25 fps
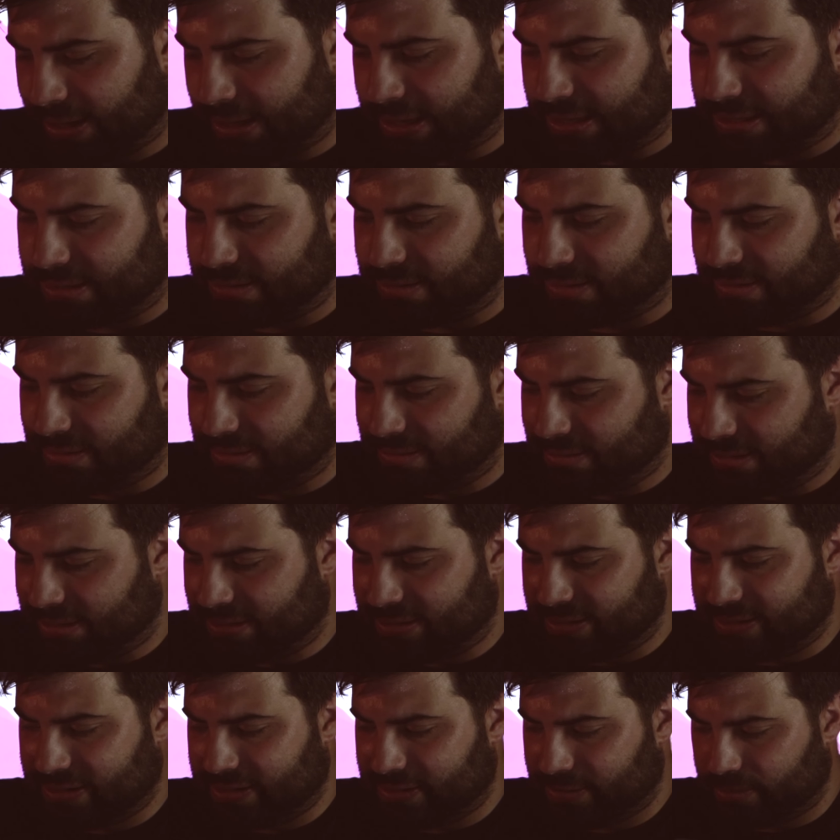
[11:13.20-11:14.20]
and a
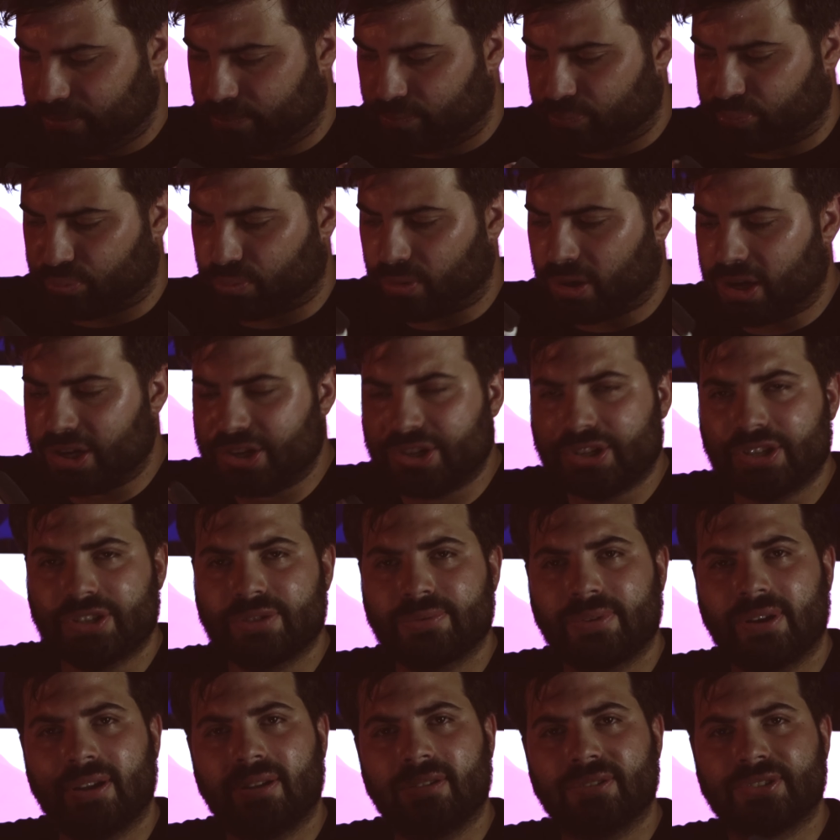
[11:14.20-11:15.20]
little brush
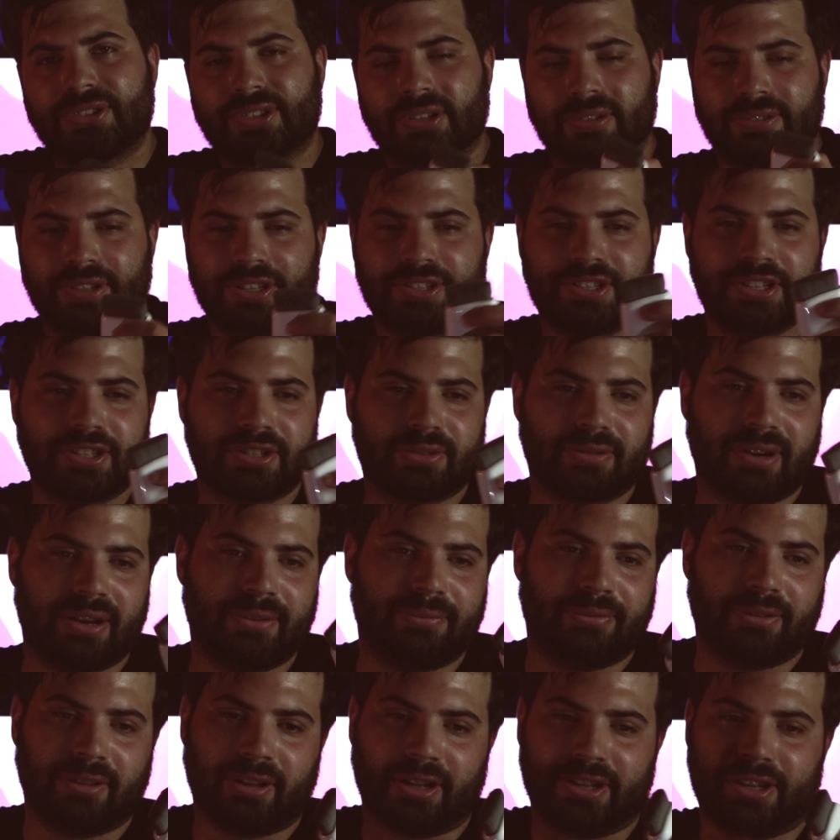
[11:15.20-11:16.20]
as well. So this is great
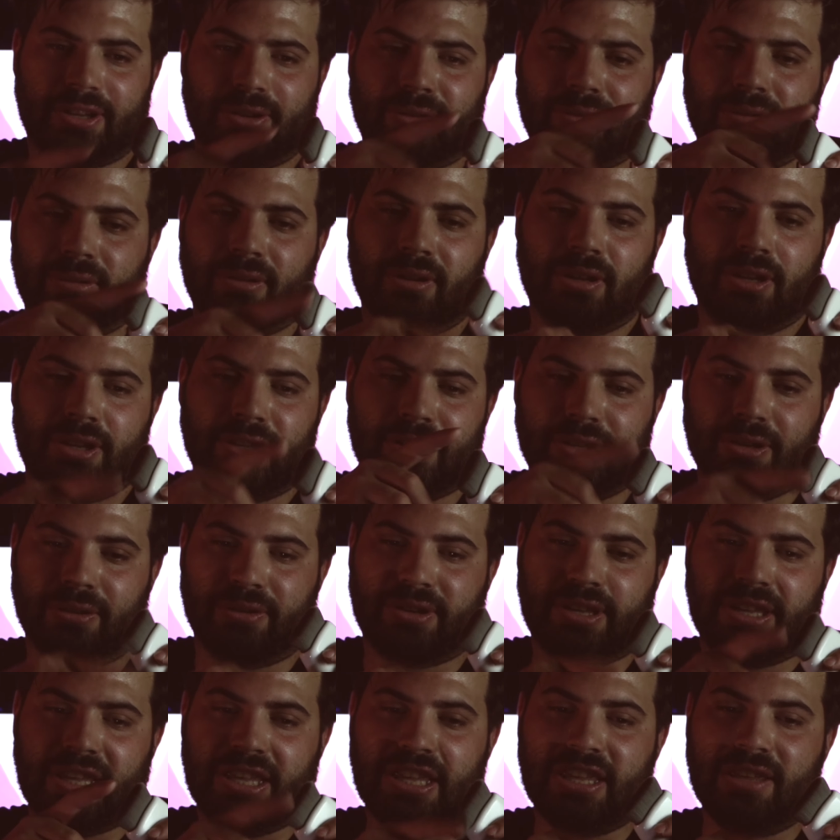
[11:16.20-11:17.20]
for like your
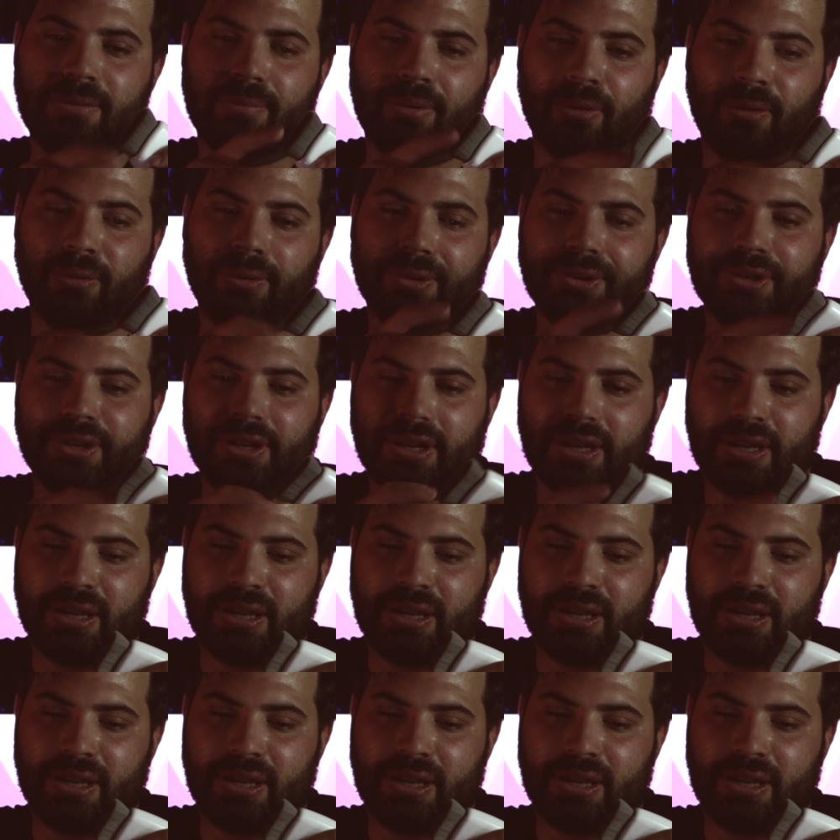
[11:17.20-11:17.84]
keyboard.